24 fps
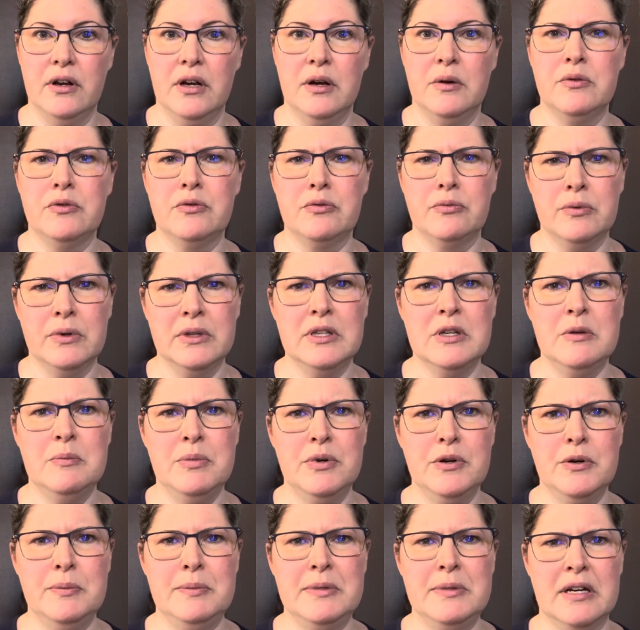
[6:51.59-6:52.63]
I was really
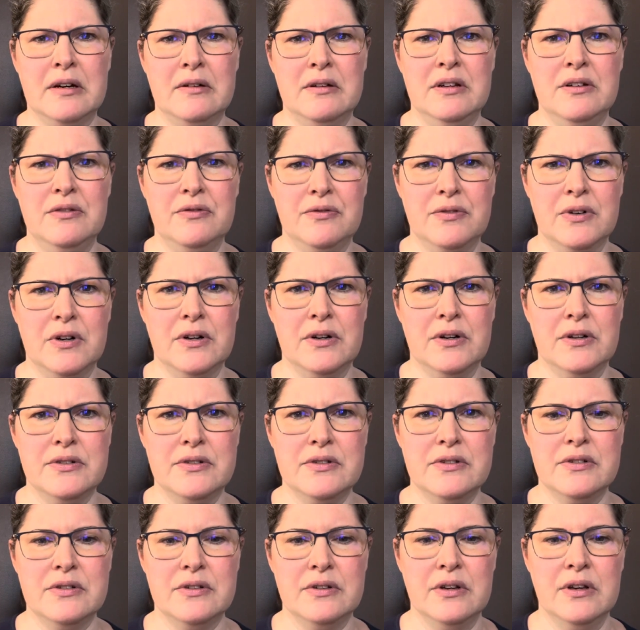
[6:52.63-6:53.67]
pooped out at
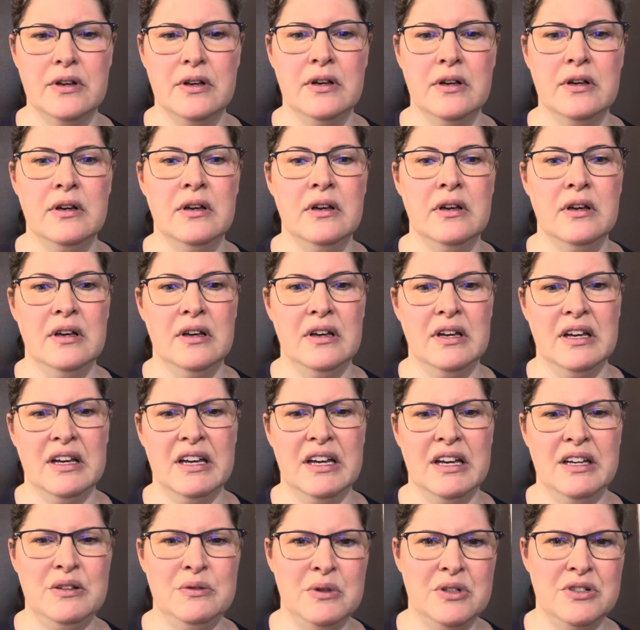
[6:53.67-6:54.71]
first,
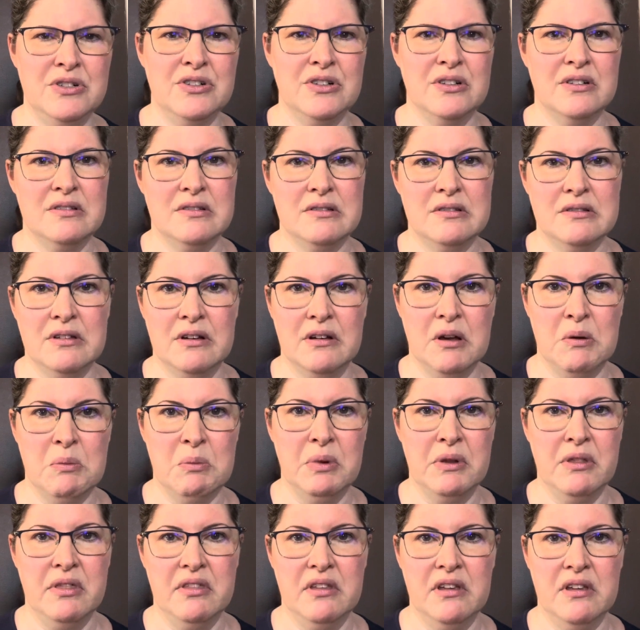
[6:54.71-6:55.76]
had to adjust a
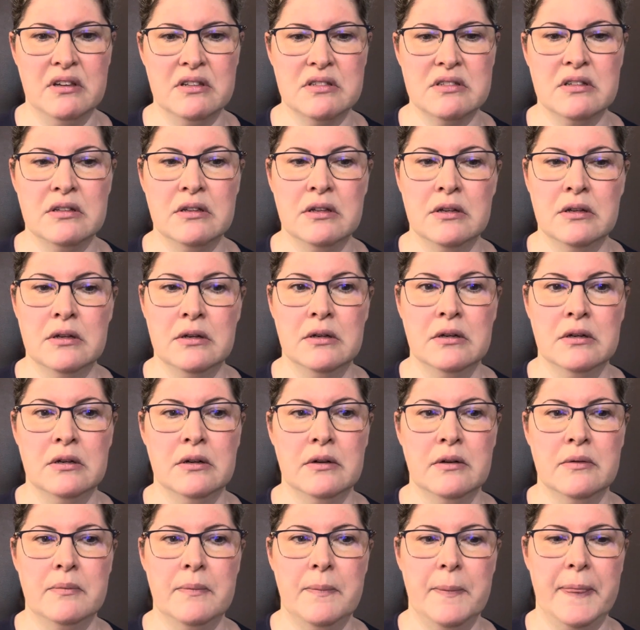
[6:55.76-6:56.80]
couple things,
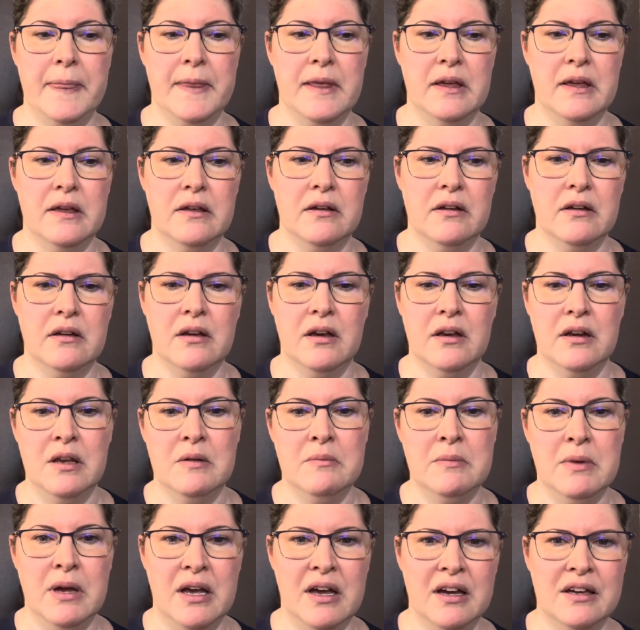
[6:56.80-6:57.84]
cutting
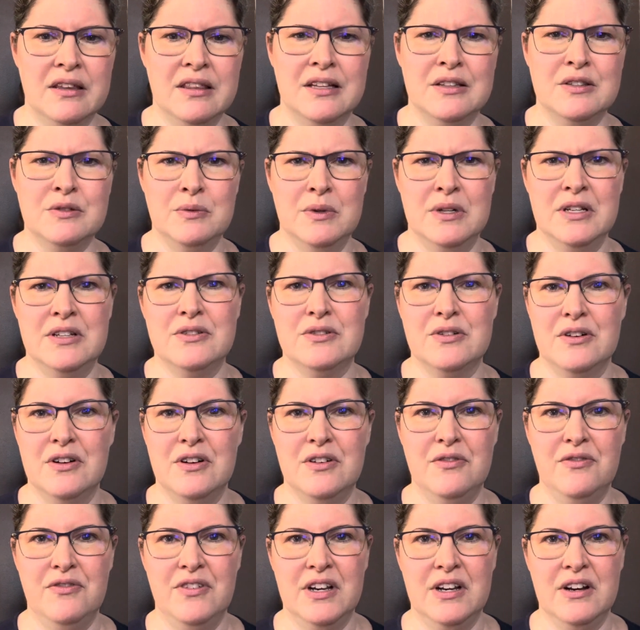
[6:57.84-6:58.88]
back. That's when I started
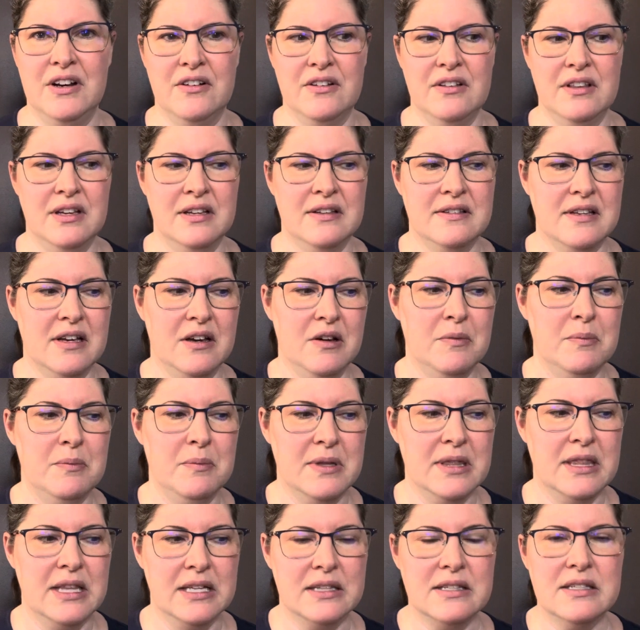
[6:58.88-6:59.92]
to figure things out,
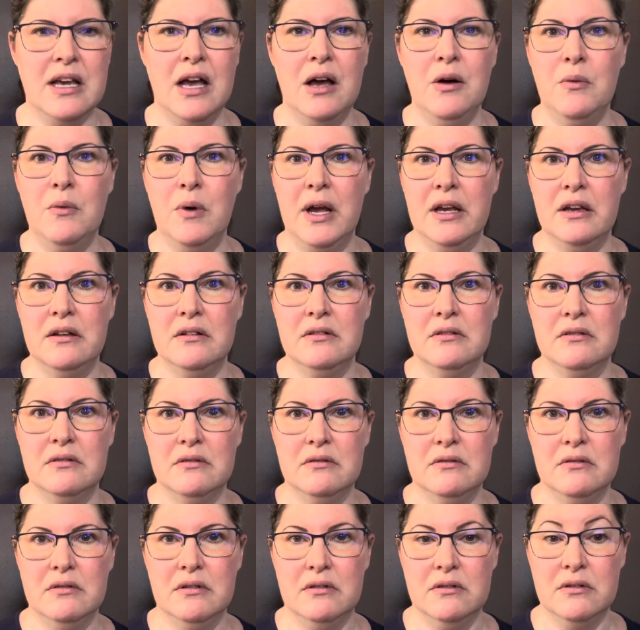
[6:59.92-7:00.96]
but that's how I
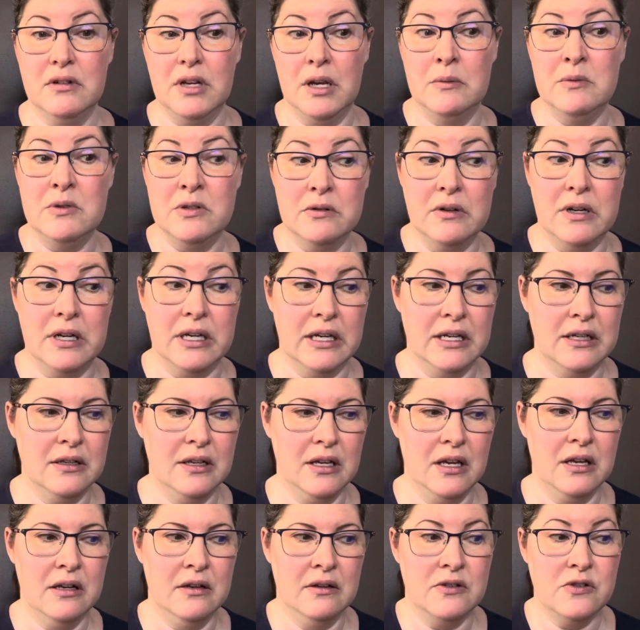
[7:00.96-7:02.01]
am doing it,
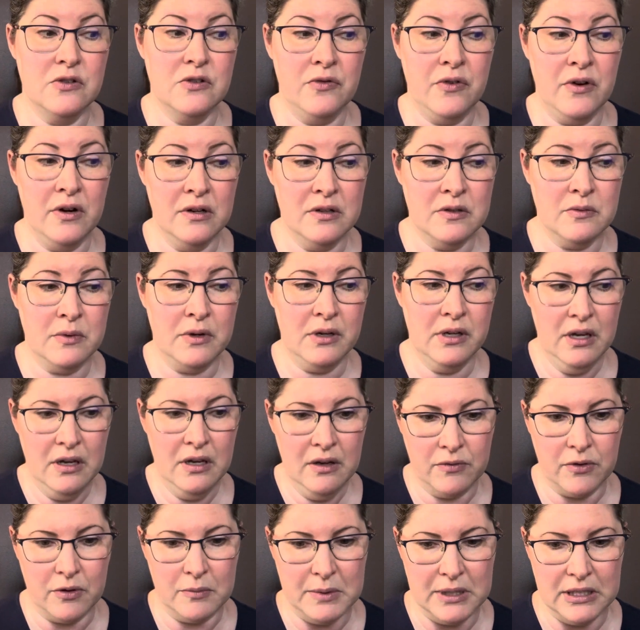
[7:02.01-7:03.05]
and so far it's working
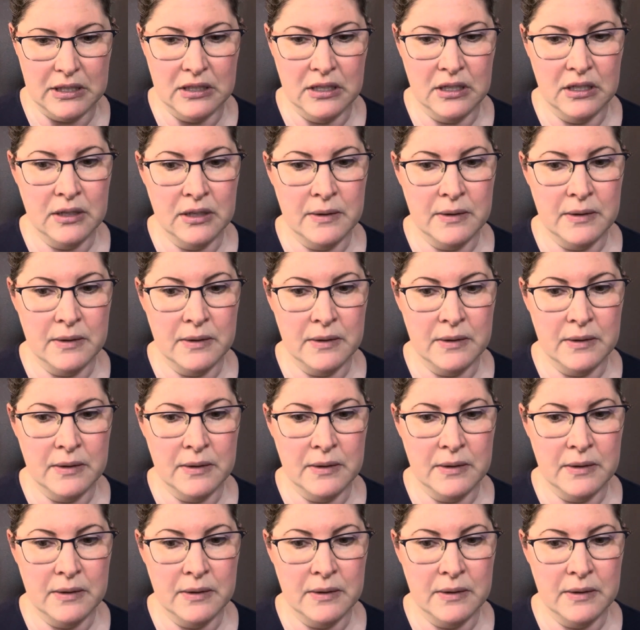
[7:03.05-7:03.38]
for me.